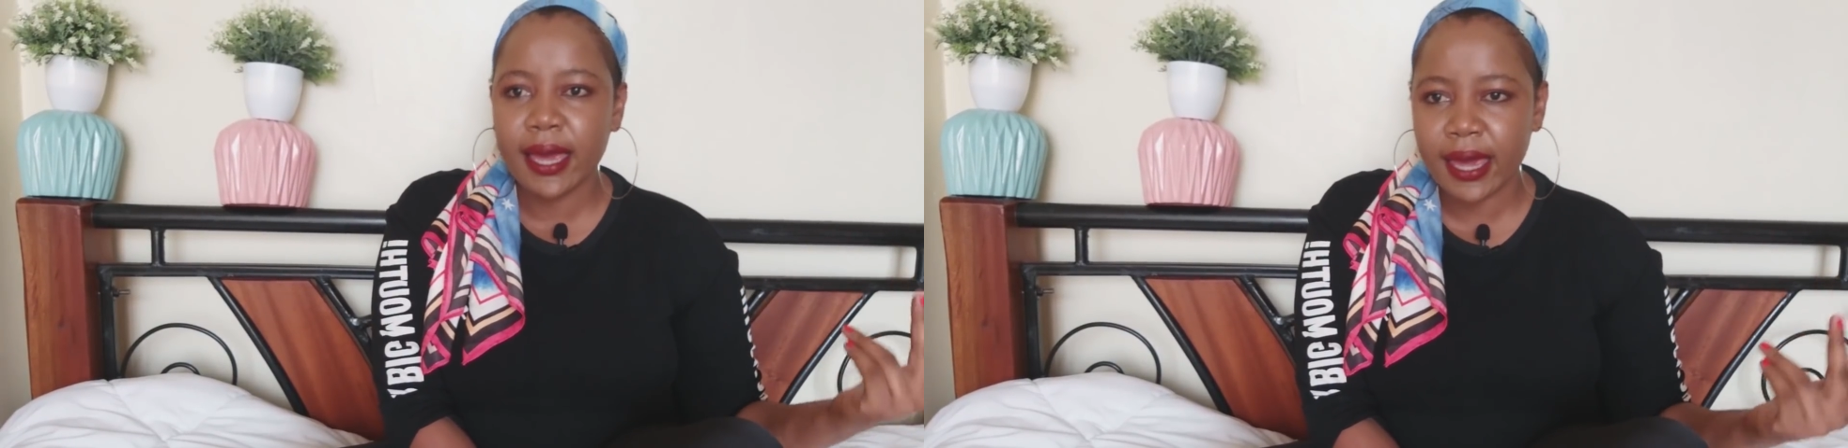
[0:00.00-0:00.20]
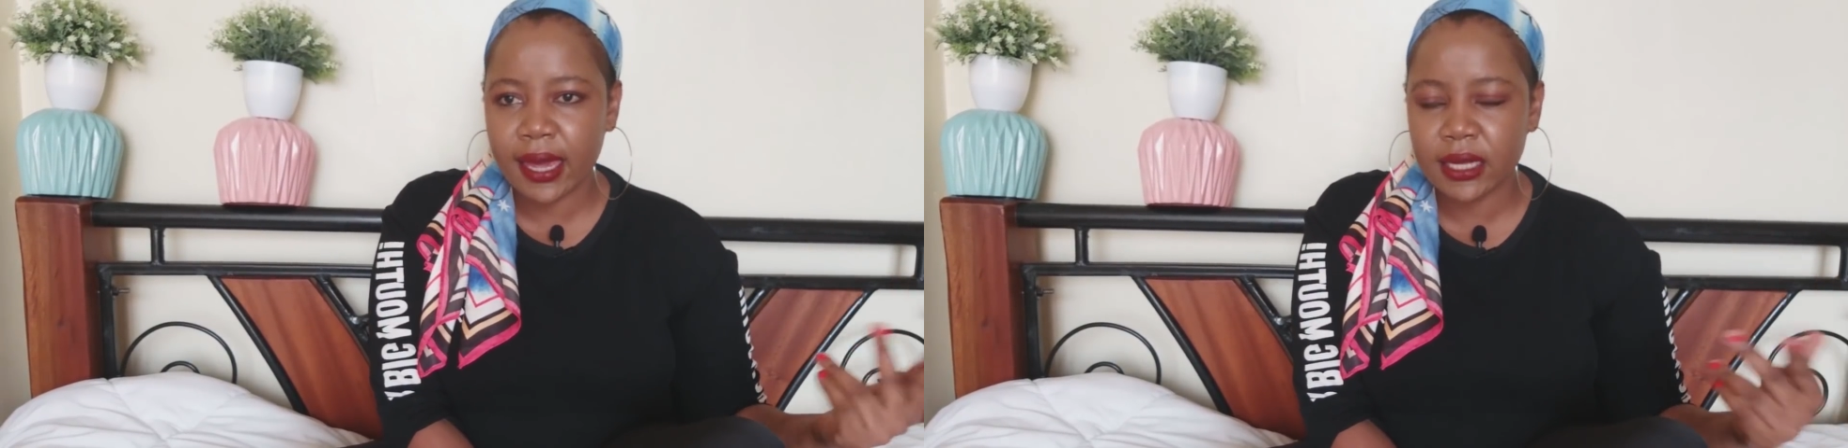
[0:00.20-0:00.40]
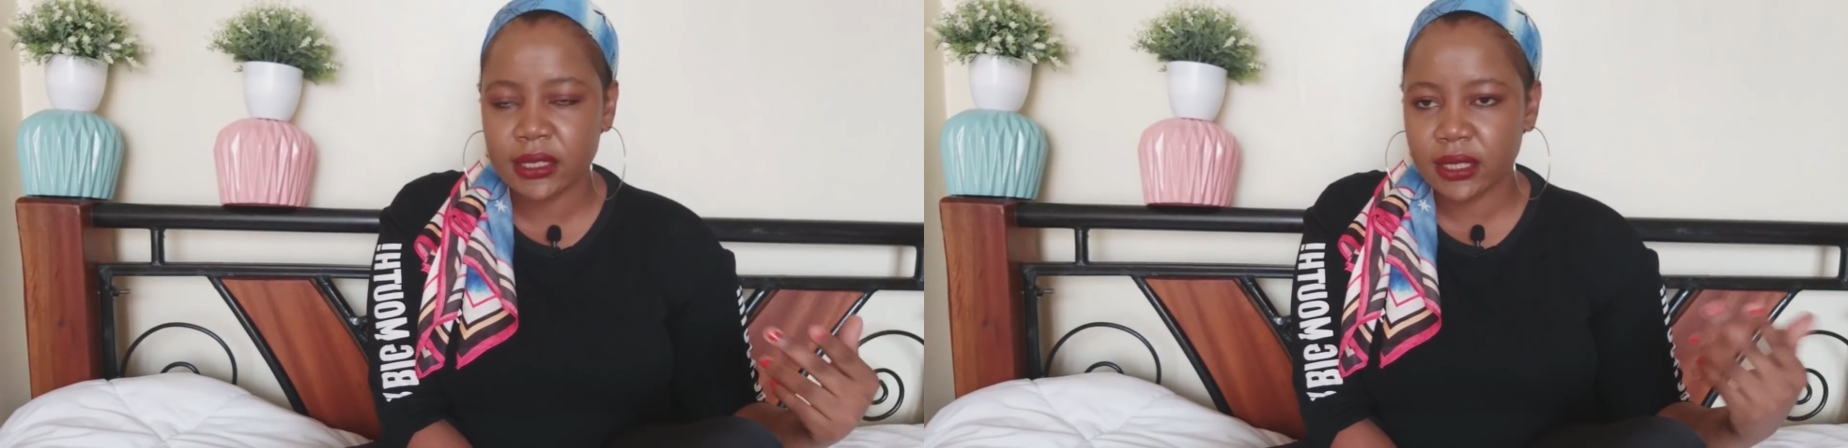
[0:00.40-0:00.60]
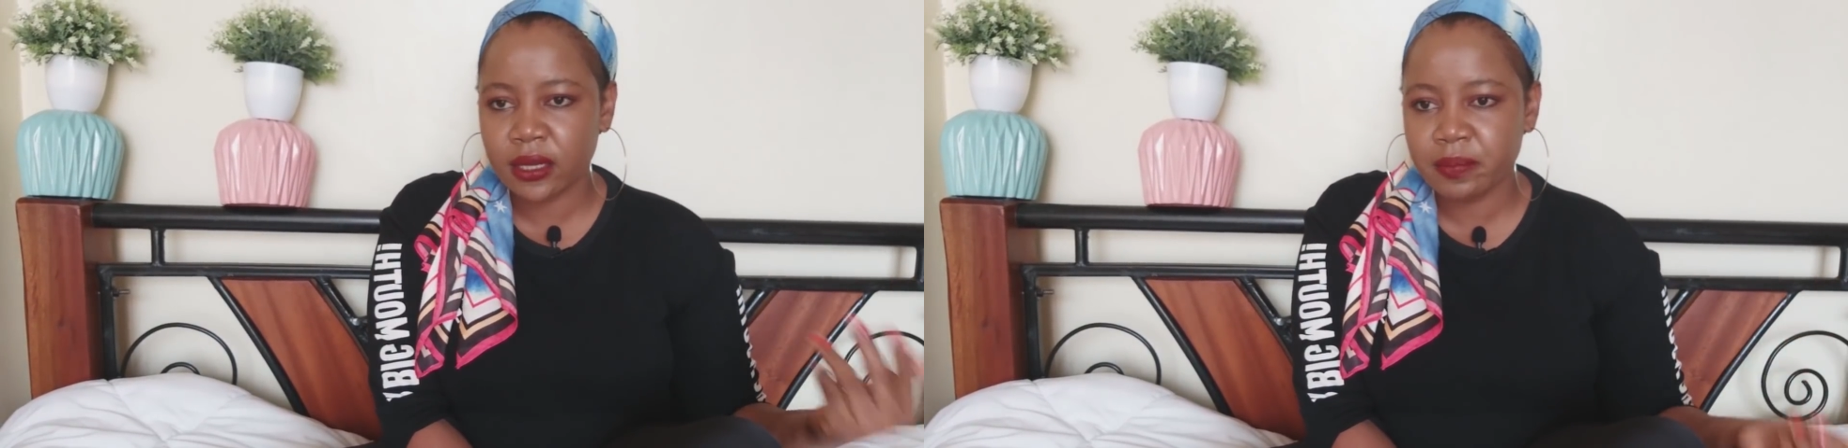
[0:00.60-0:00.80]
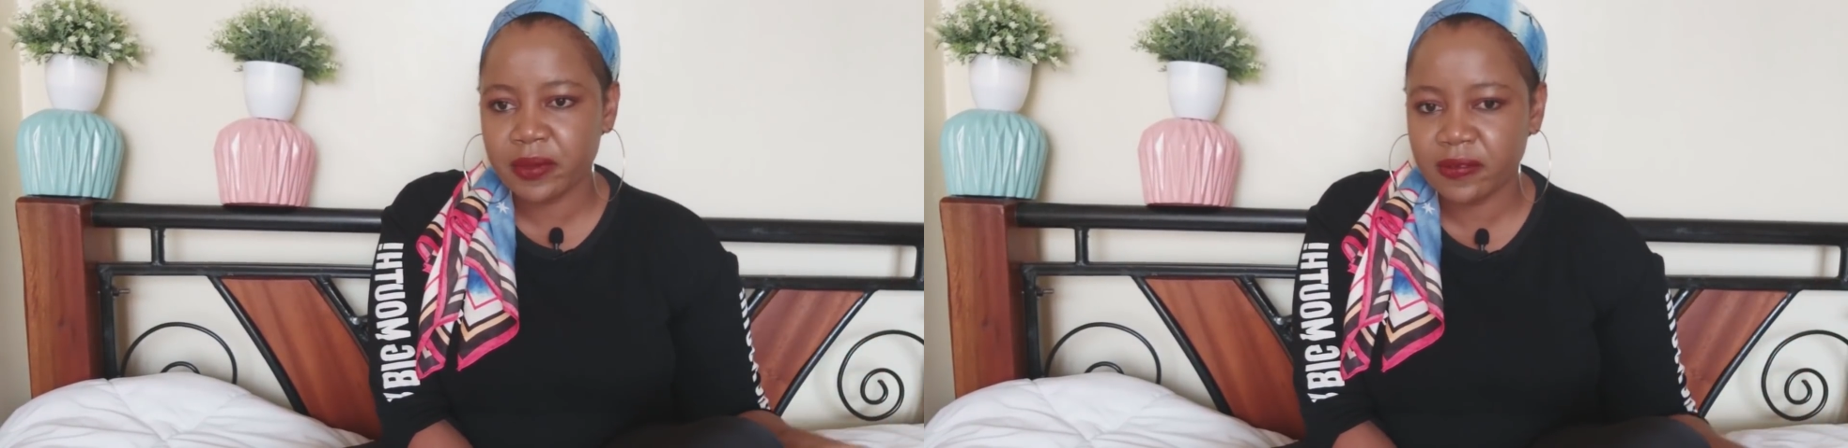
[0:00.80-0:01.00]
and
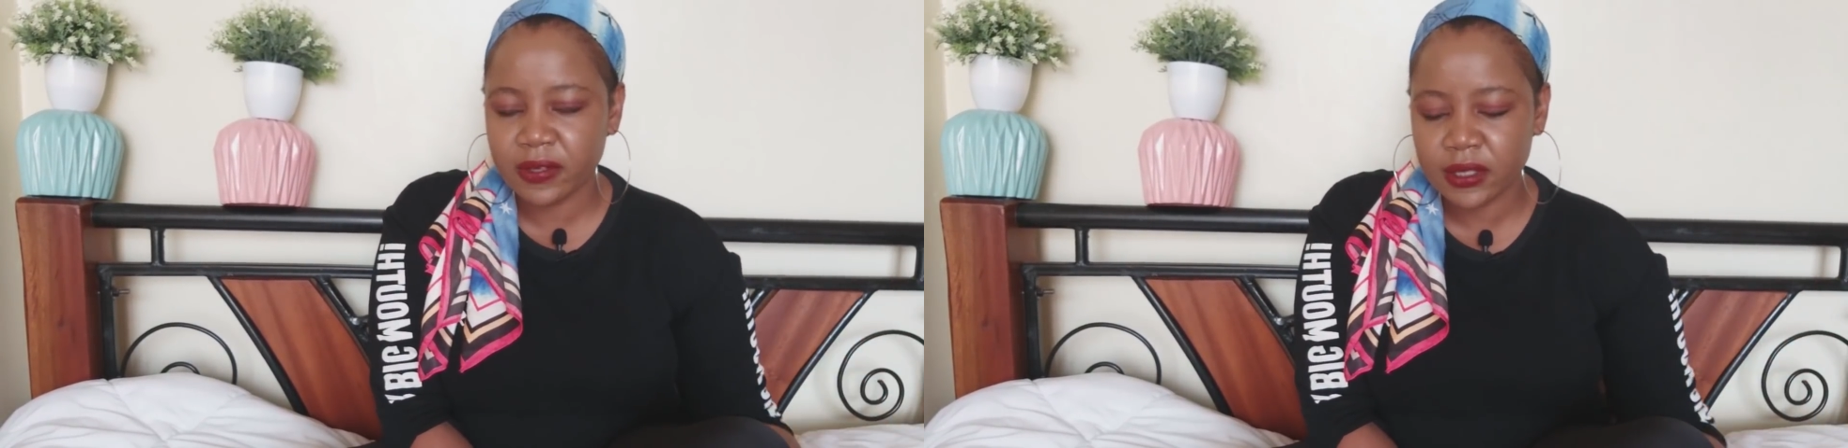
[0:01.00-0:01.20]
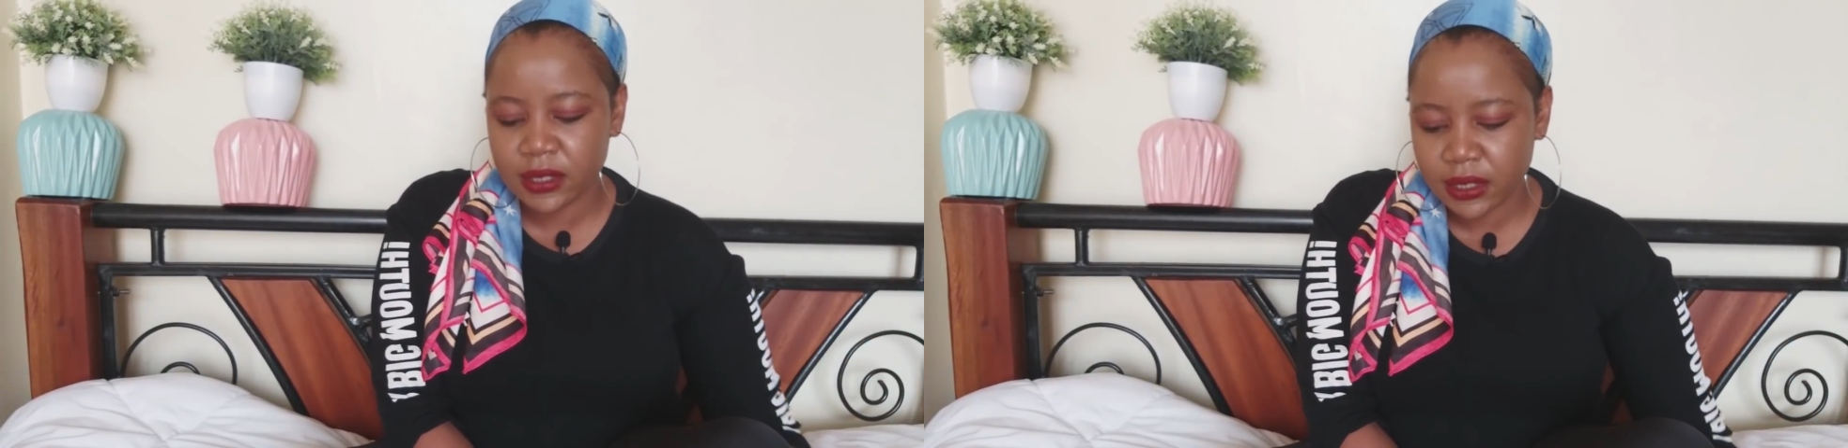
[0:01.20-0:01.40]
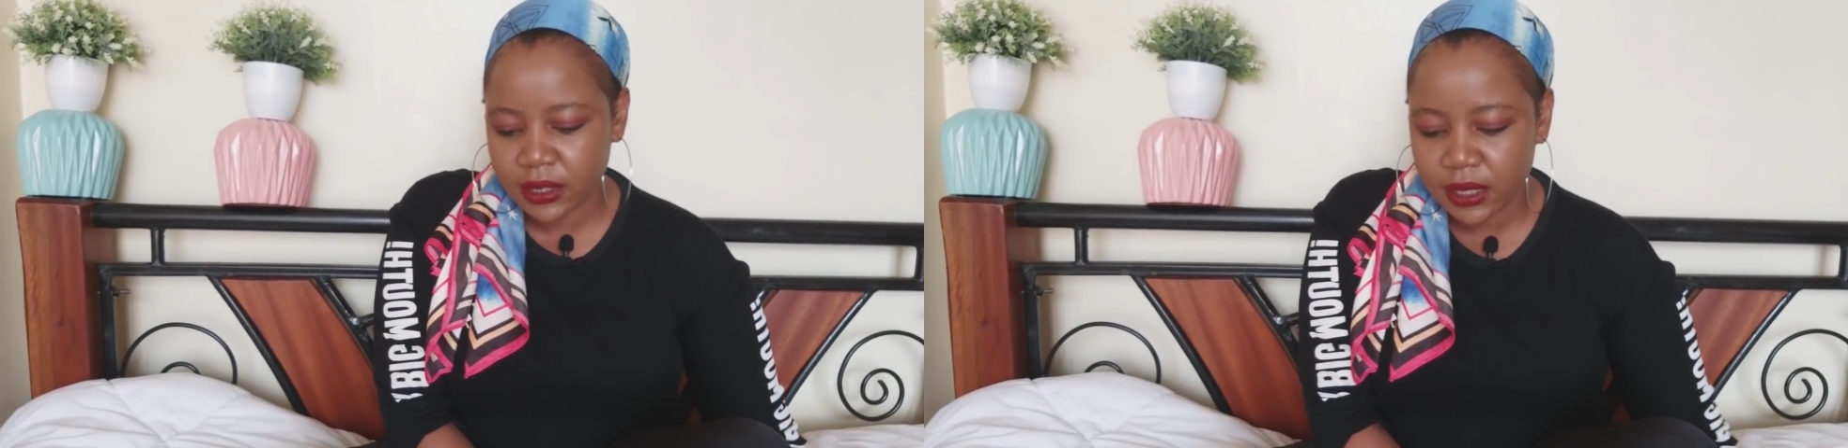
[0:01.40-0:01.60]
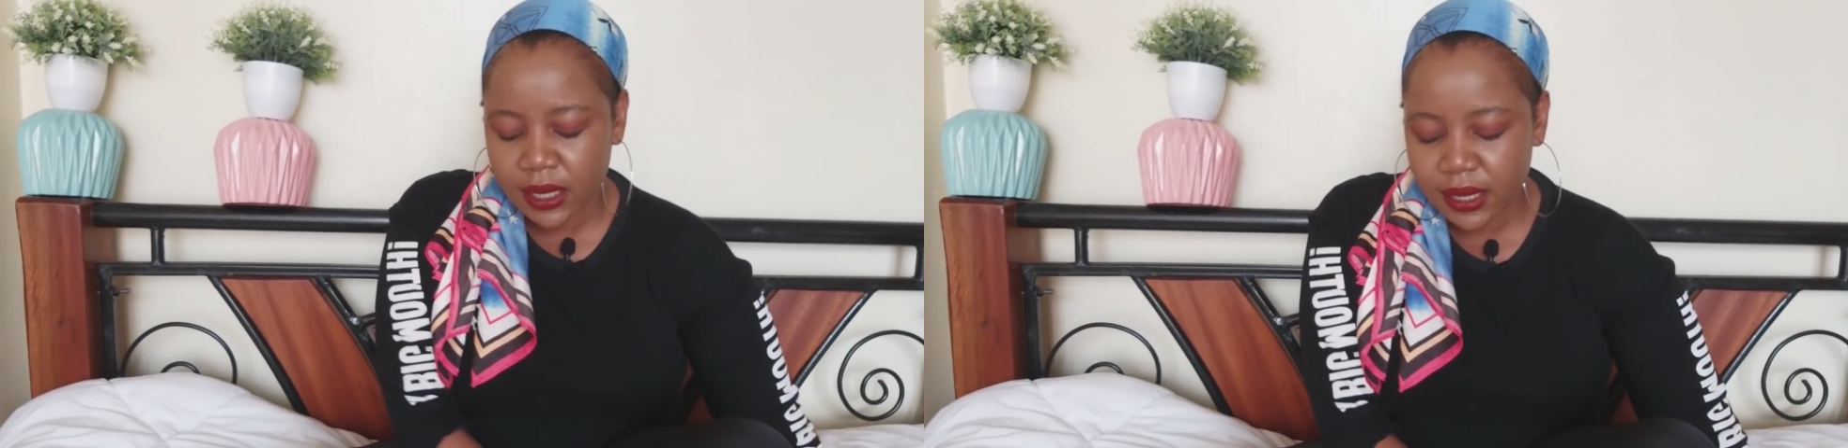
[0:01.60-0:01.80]
ABCD.